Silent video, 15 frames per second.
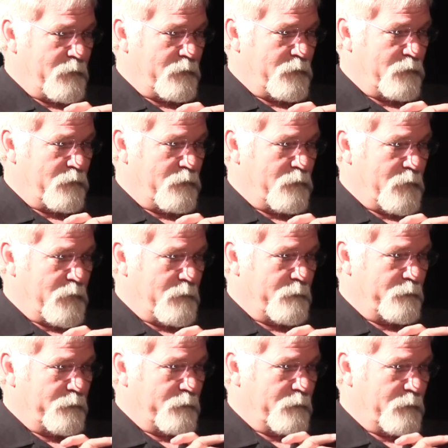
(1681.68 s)
to
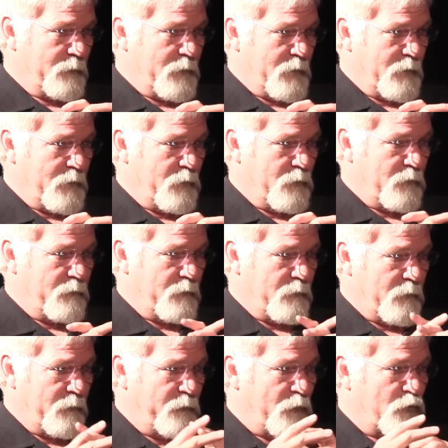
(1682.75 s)
um, uh, go to
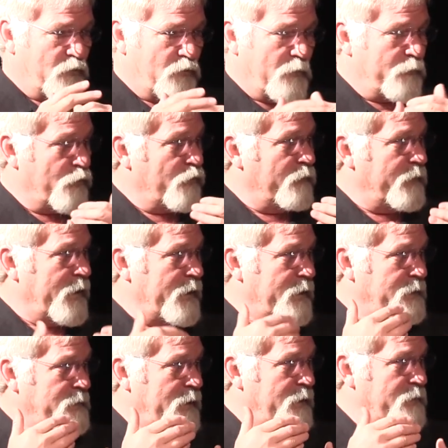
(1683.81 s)
a voter-approved
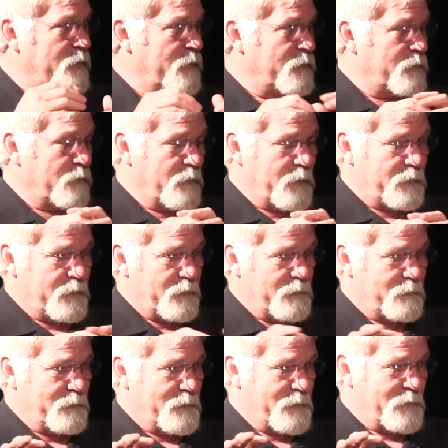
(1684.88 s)
annexation. So let the,
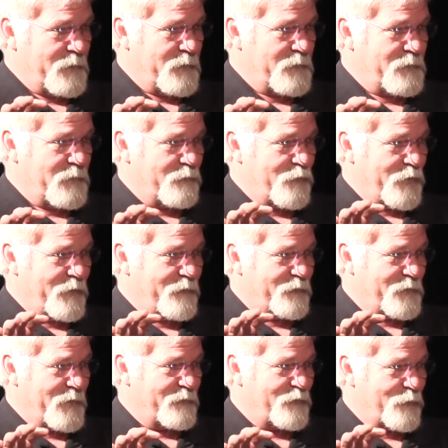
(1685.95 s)
the citizenry of
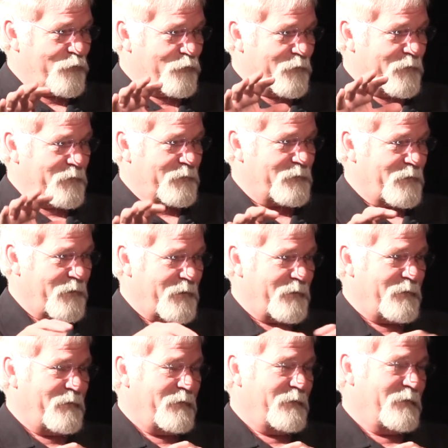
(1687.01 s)
Central Point decide
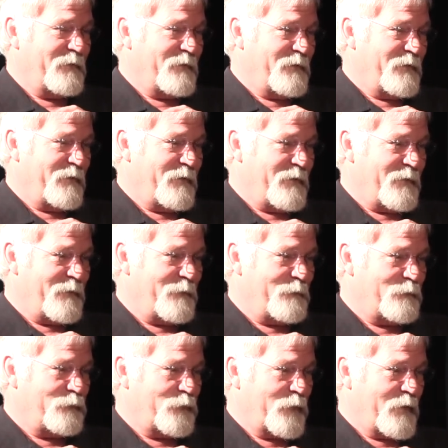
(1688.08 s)
um,
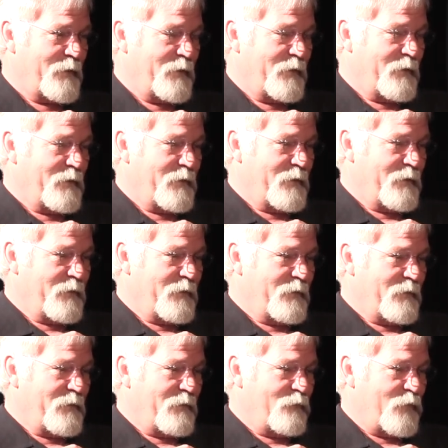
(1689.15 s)

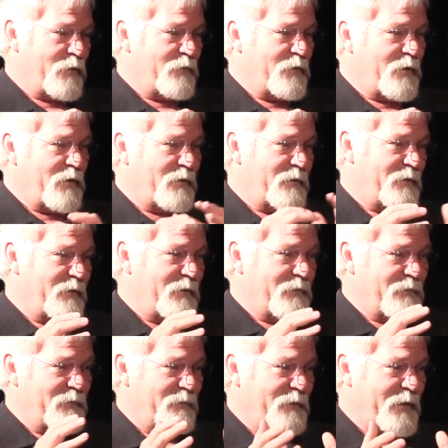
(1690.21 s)
uh, whether or not the,
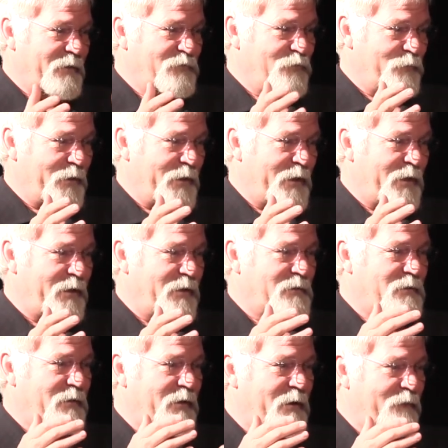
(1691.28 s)
the land should be
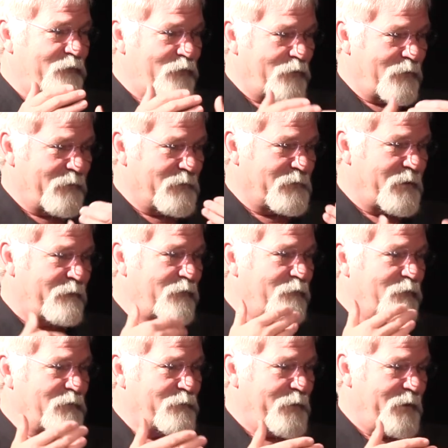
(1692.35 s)
annexed after all this effort
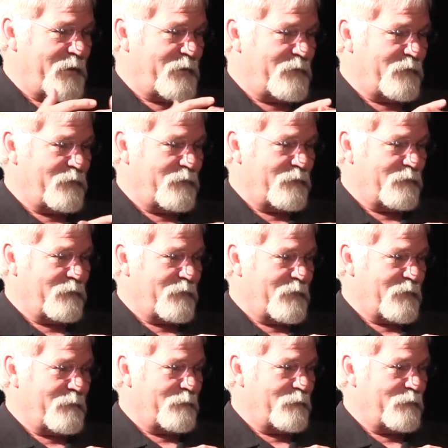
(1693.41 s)
was made to um,